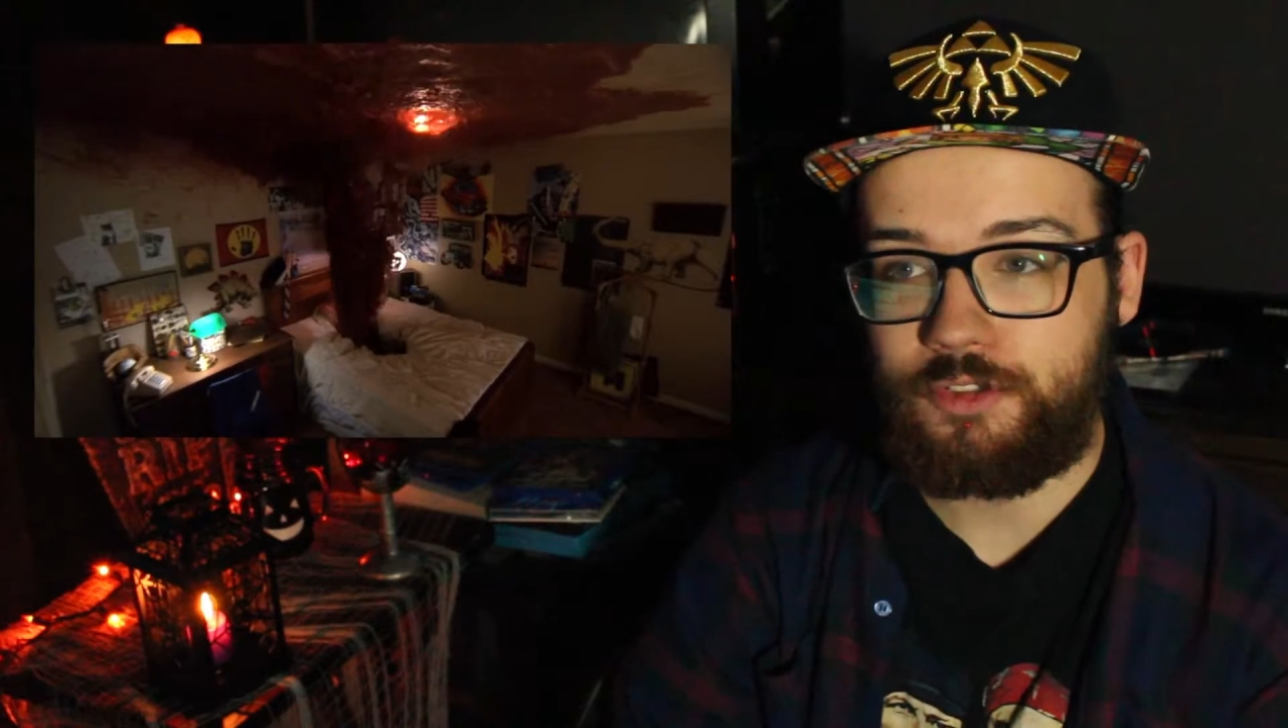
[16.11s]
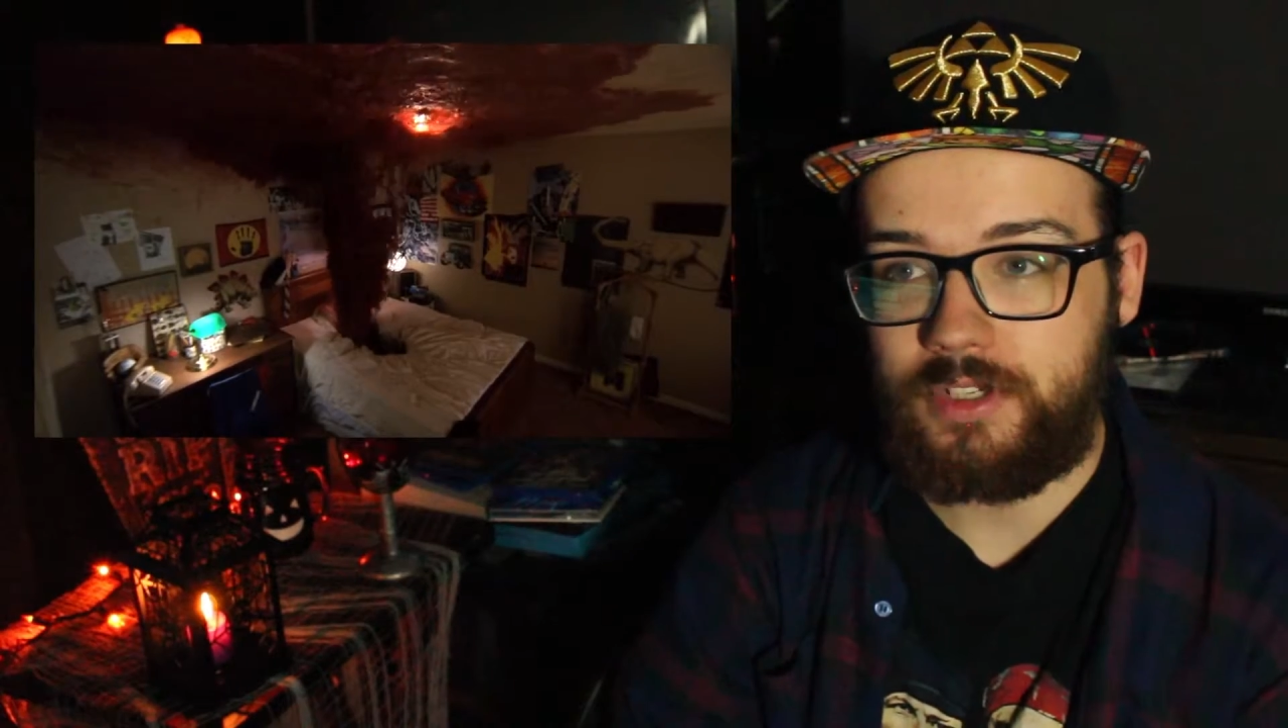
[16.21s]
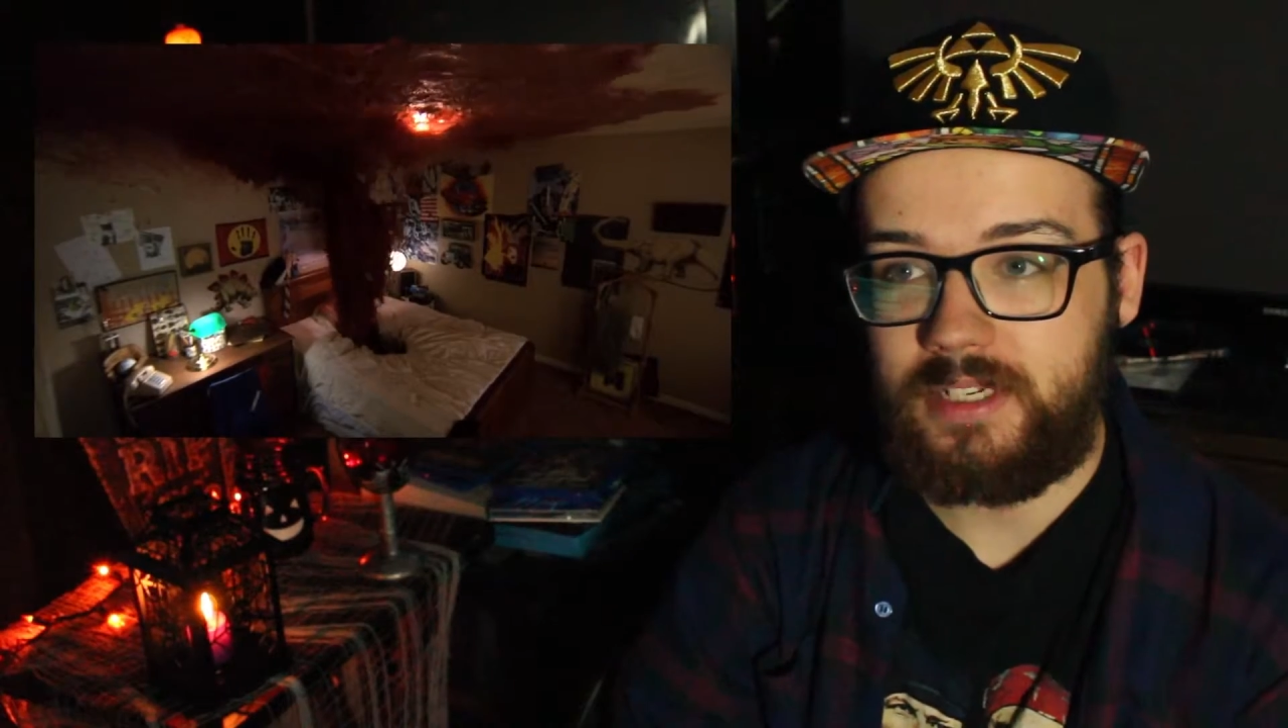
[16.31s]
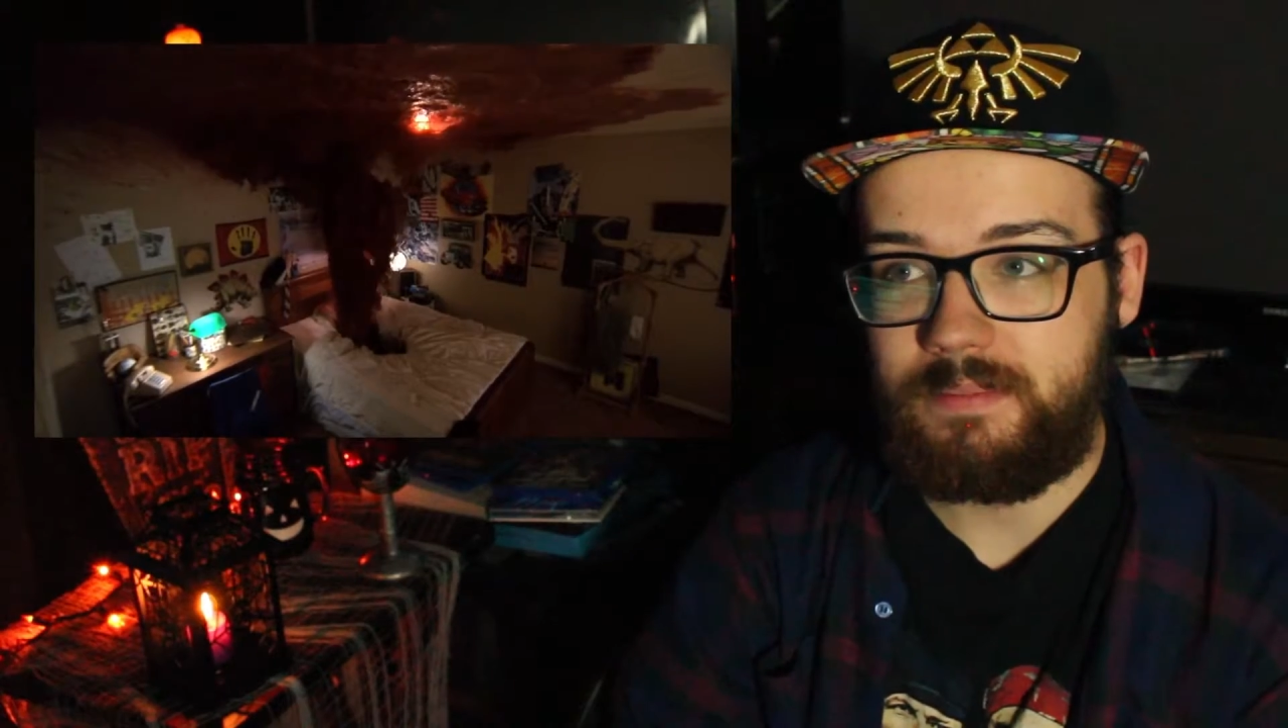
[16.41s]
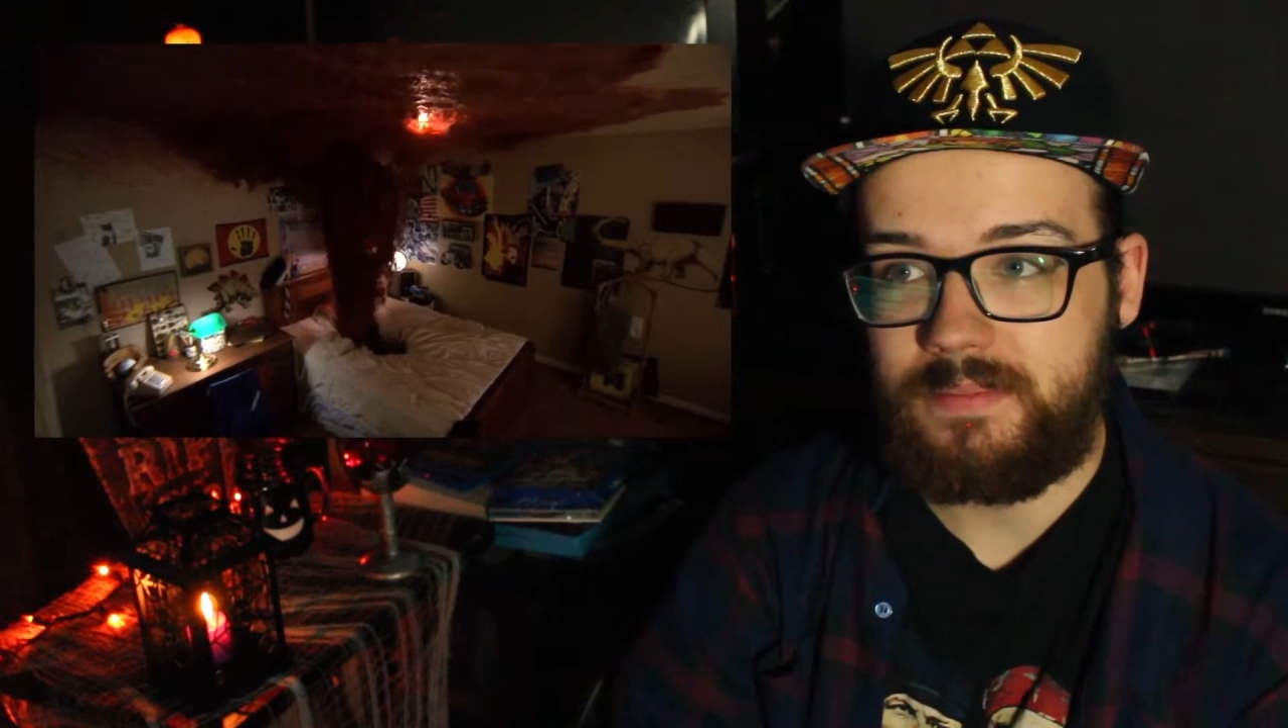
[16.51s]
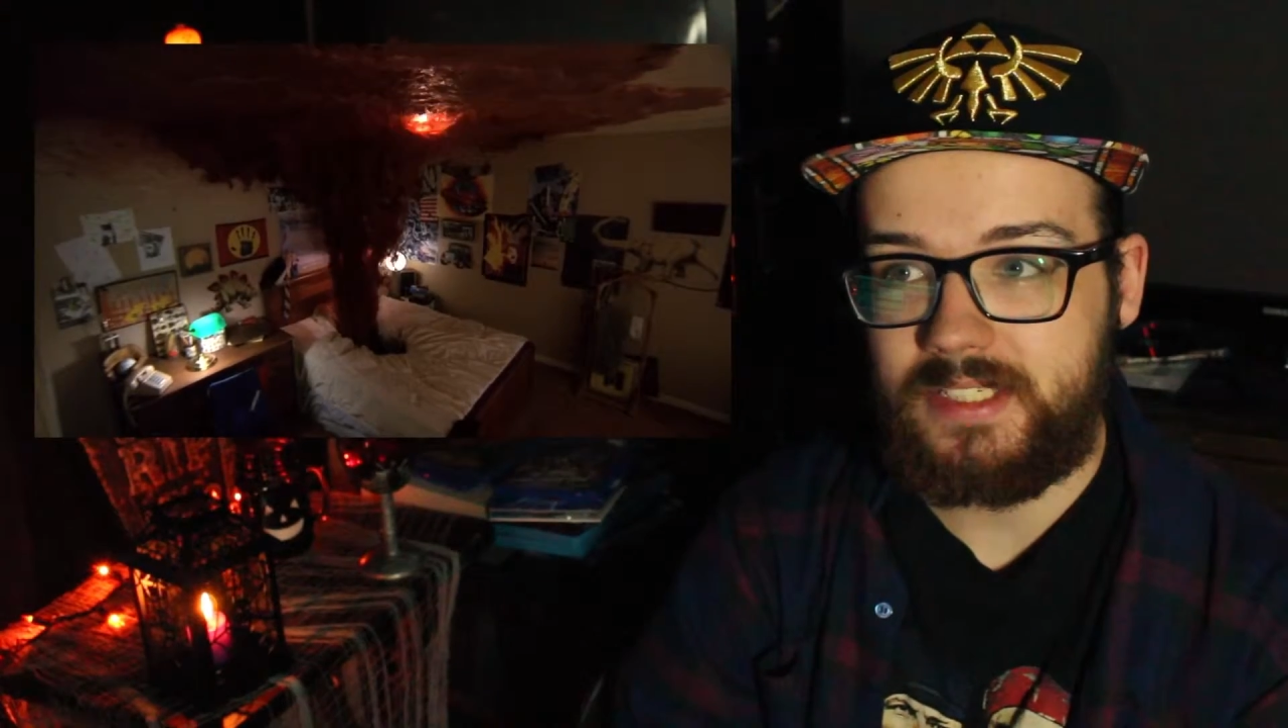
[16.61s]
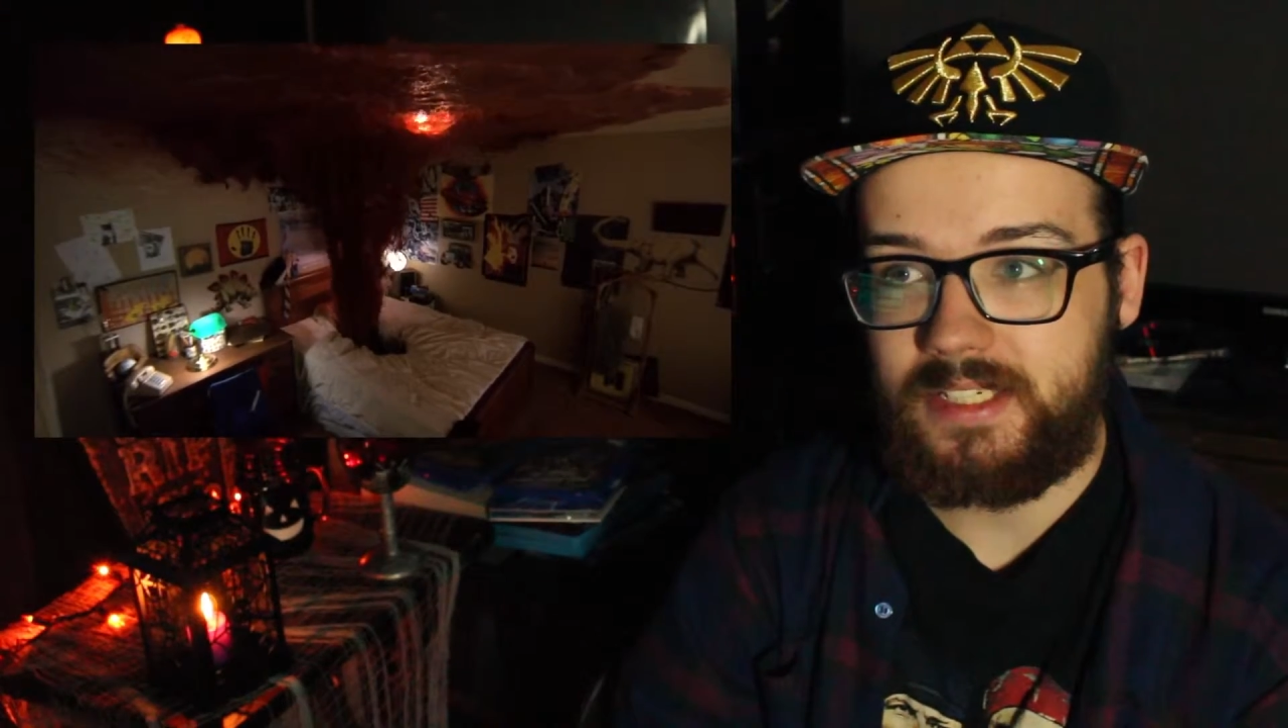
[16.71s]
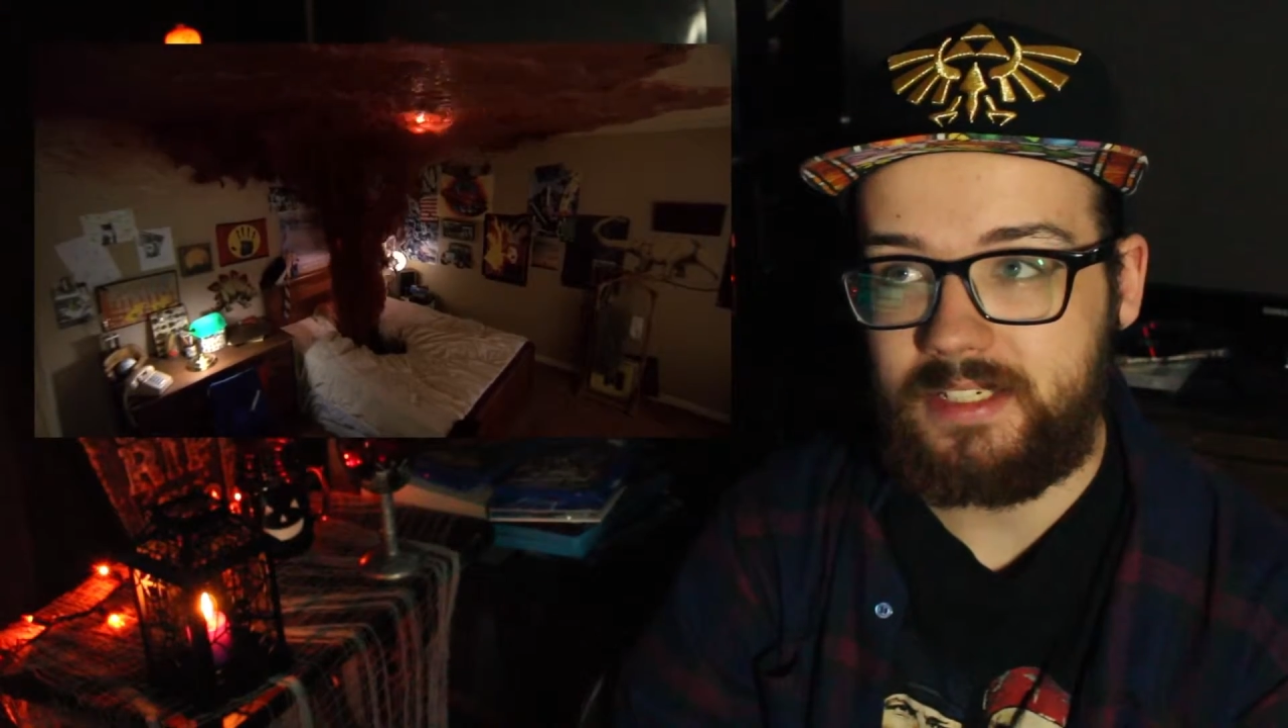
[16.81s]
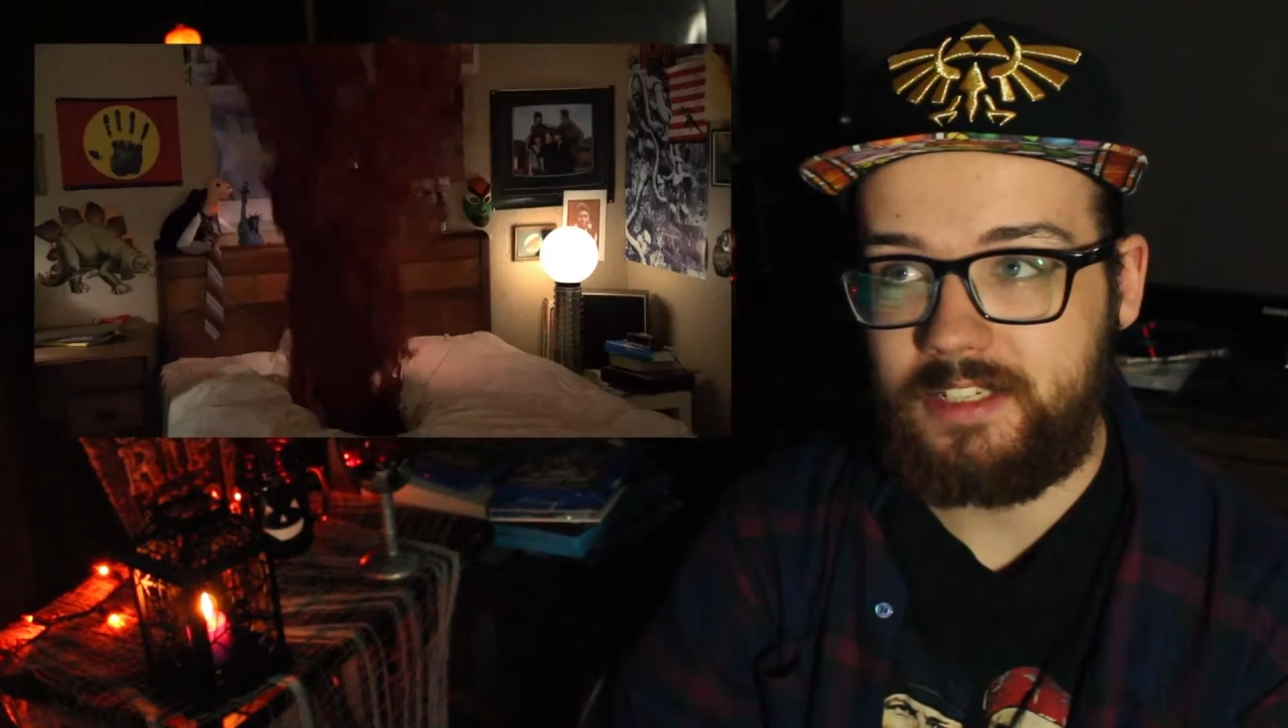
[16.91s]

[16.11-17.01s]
your dreams